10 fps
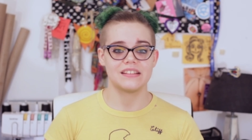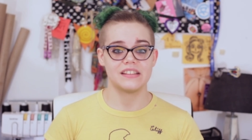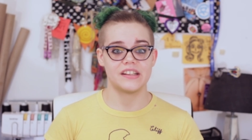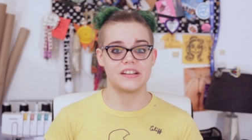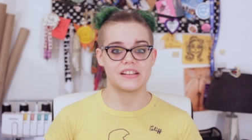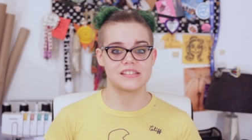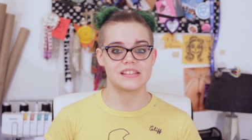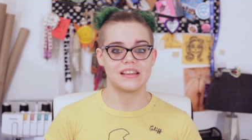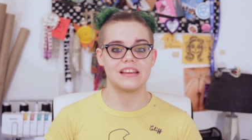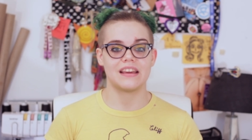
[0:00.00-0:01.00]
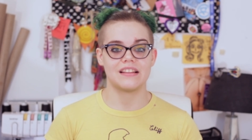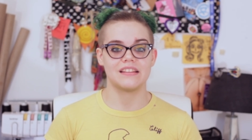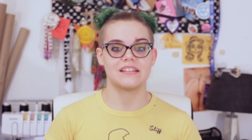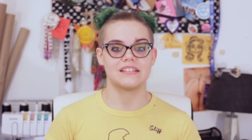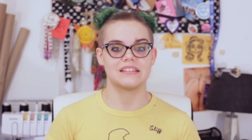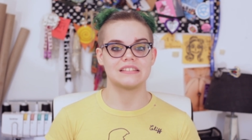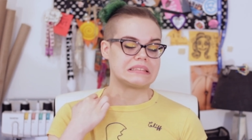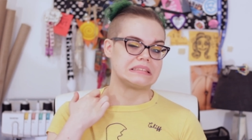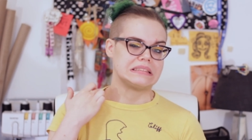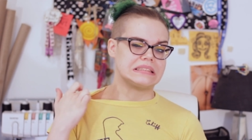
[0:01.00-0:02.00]
The lyrics can get a little,
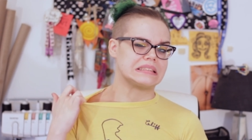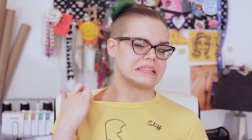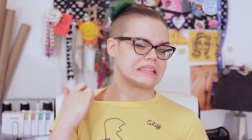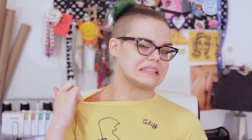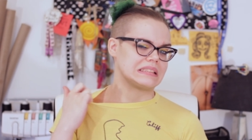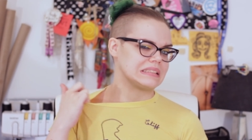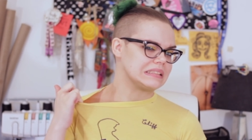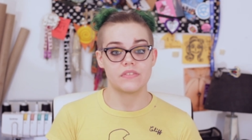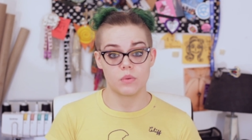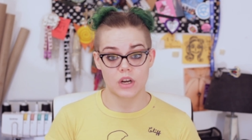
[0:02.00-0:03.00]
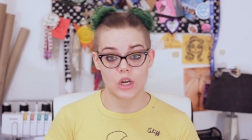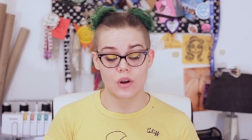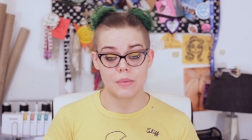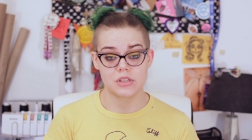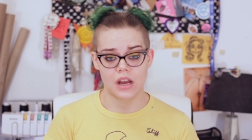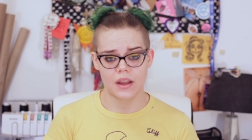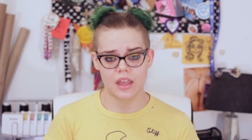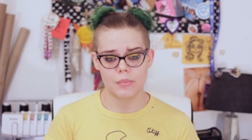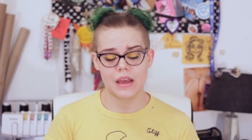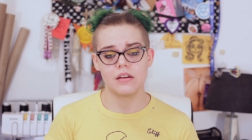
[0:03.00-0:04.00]
ugh. If you want to know what I'm
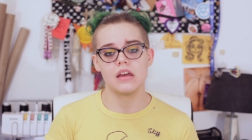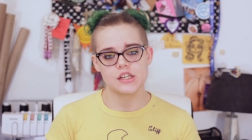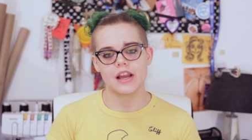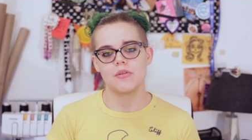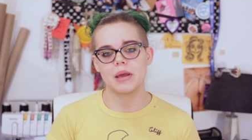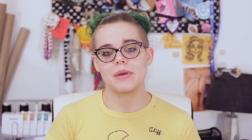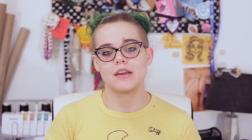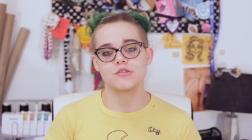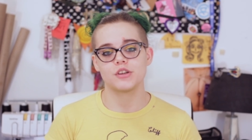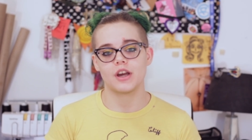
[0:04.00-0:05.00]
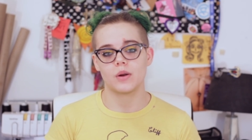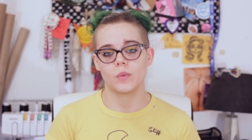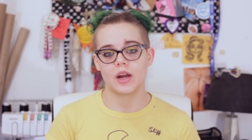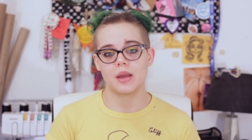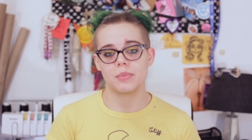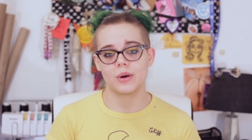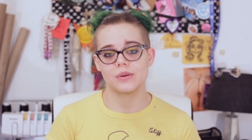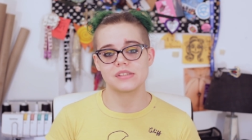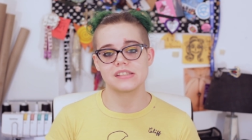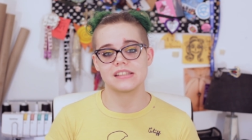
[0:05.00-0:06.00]
talking about, check out my Patreon where I
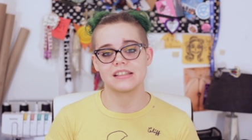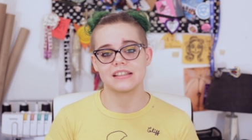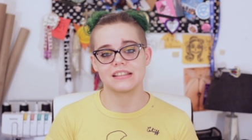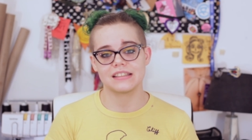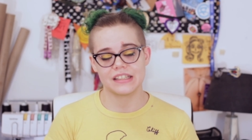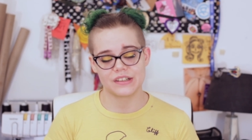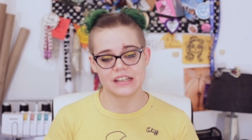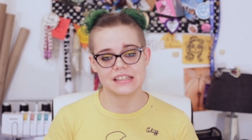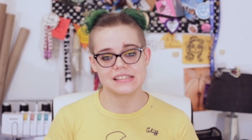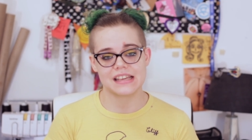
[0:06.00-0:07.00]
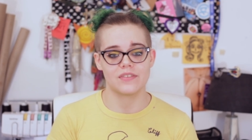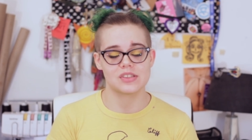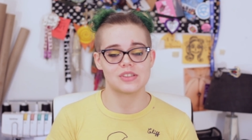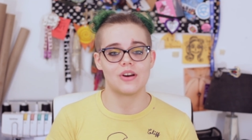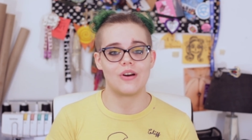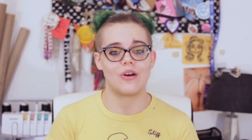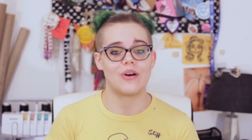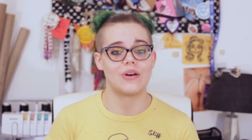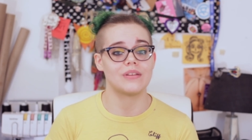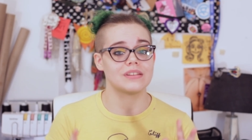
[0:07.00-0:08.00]
post the lyrics of a song
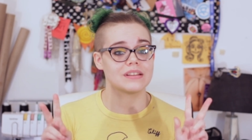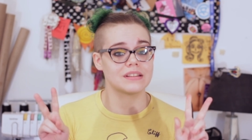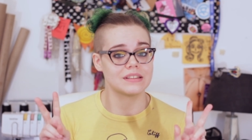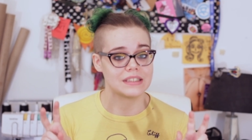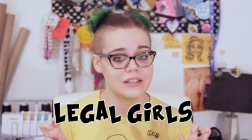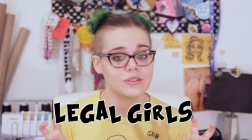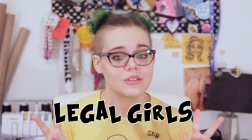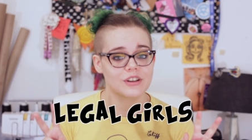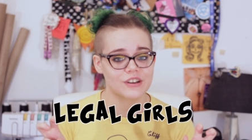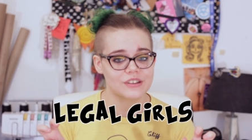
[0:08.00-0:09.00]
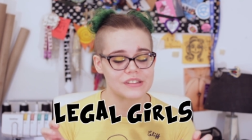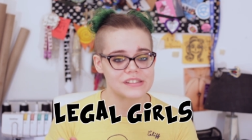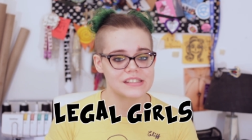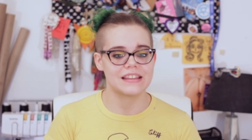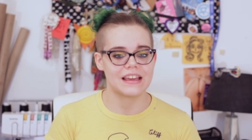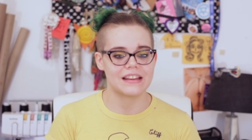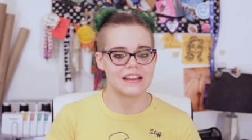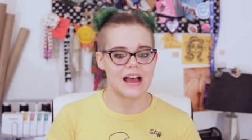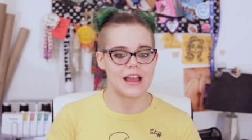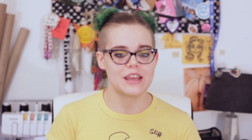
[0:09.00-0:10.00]
called Legal Girls
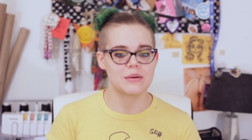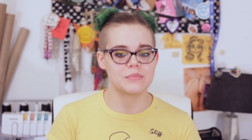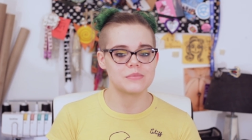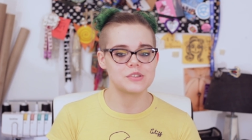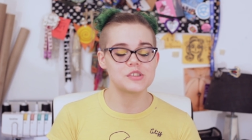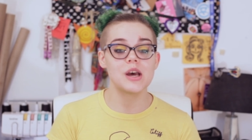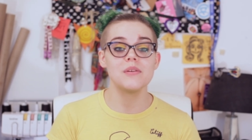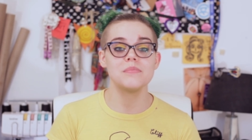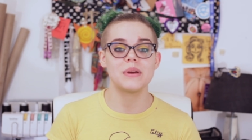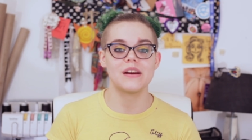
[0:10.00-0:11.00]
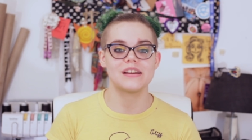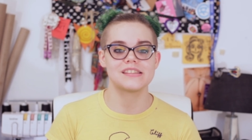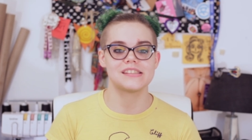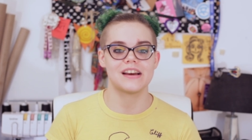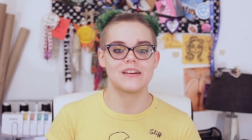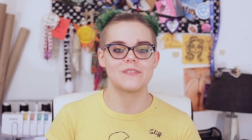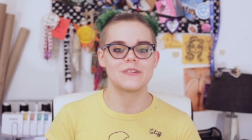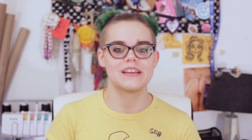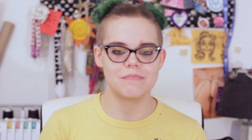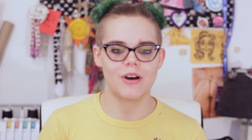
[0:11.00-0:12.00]
that I am so embarrassed
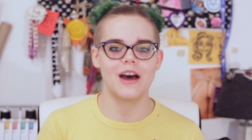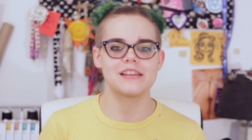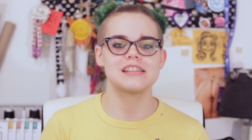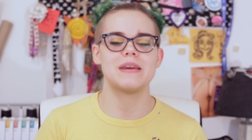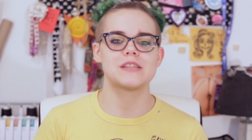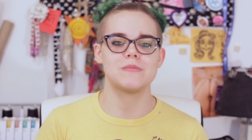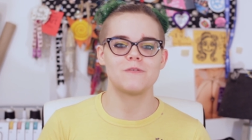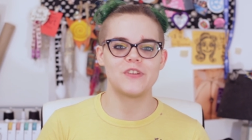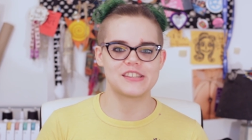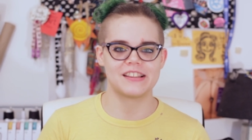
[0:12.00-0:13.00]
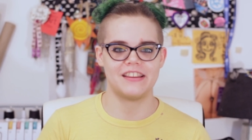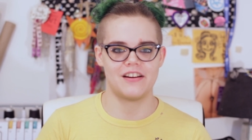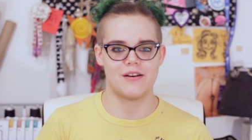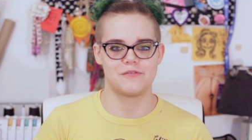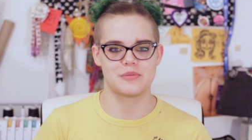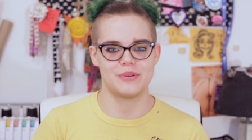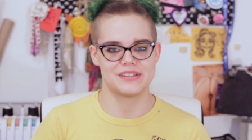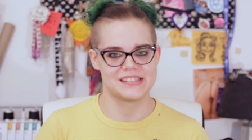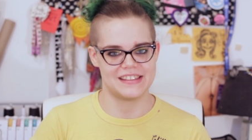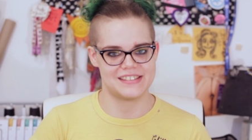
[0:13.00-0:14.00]
of. It honestly makes me physically uncomfortable to
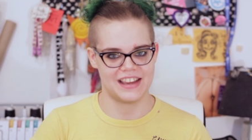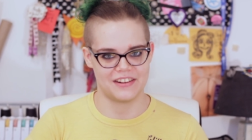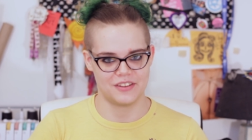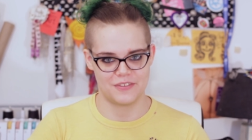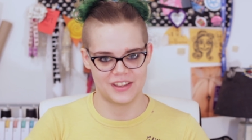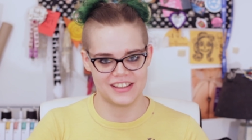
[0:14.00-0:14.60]
say the title of